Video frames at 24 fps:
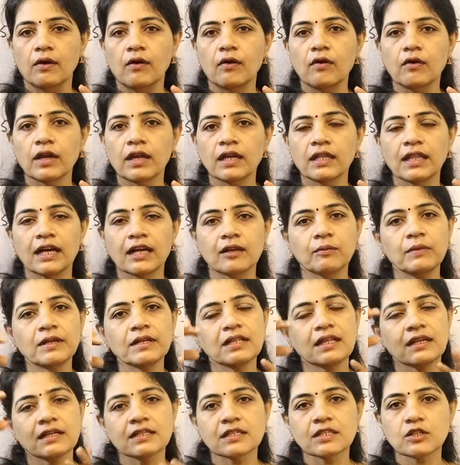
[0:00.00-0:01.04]
Okay, that means
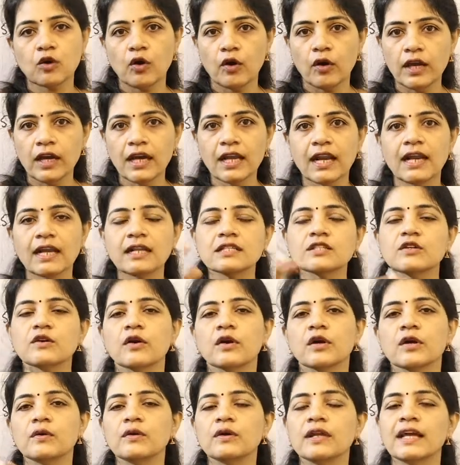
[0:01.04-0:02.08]
that square and
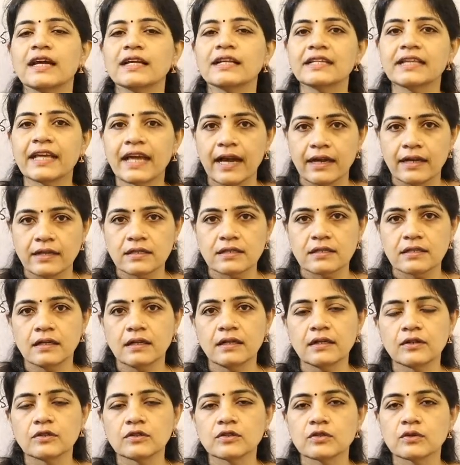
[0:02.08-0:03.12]
square root get cancelled.